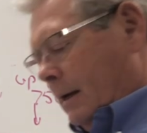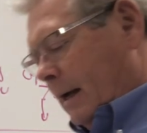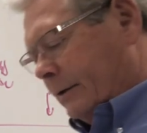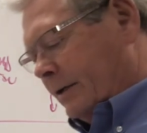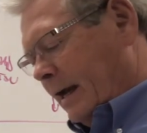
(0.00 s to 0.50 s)

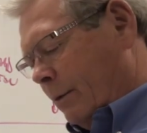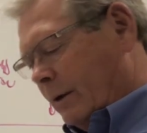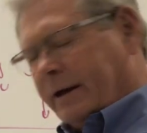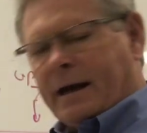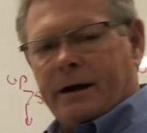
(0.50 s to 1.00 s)
I'll tell you
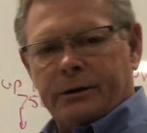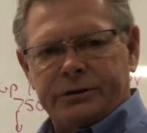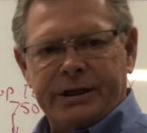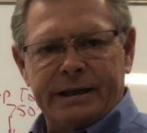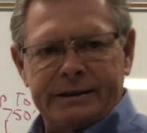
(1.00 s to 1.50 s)
what that arrow
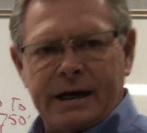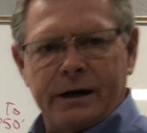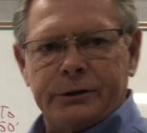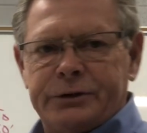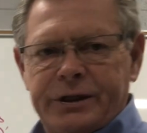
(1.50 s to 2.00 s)
says. The
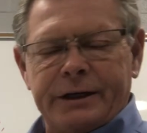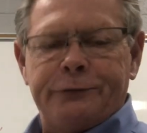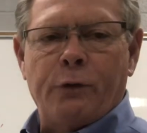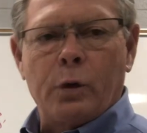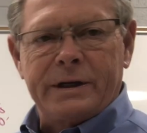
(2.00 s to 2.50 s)
arrow says
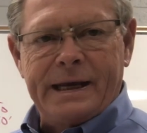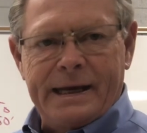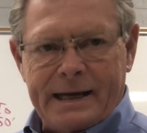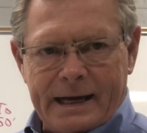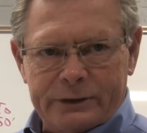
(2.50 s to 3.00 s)

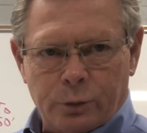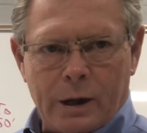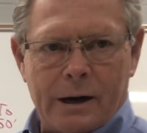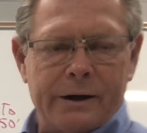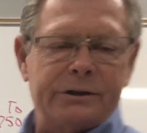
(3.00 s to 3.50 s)
14 gauge
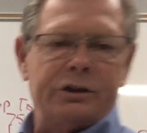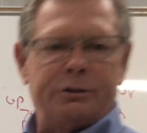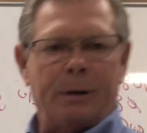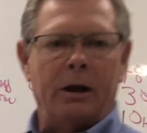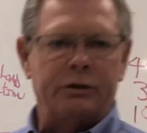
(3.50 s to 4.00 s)
wire is the
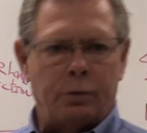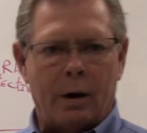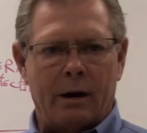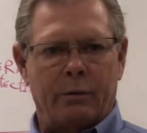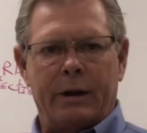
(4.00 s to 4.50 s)
smallest
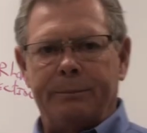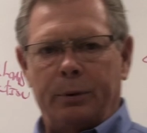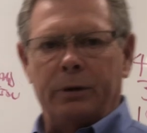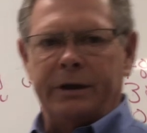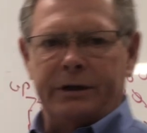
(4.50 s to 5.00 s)
wire we can
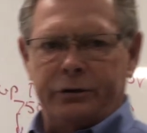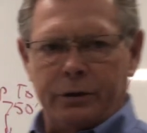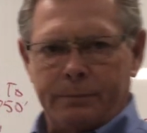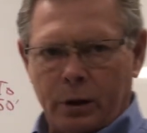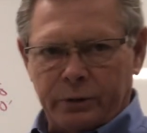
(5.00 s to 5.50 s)
pull into a
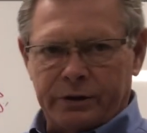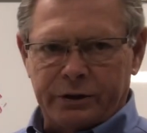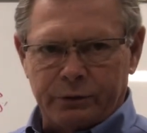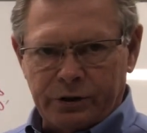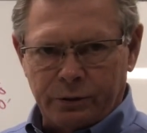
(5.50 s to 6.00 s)
motor in the
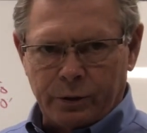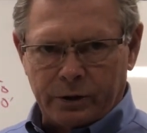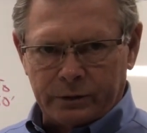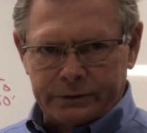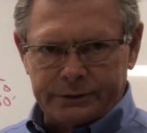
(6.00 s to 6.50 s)
real
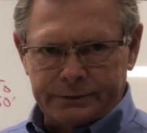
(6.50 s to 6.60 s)
world.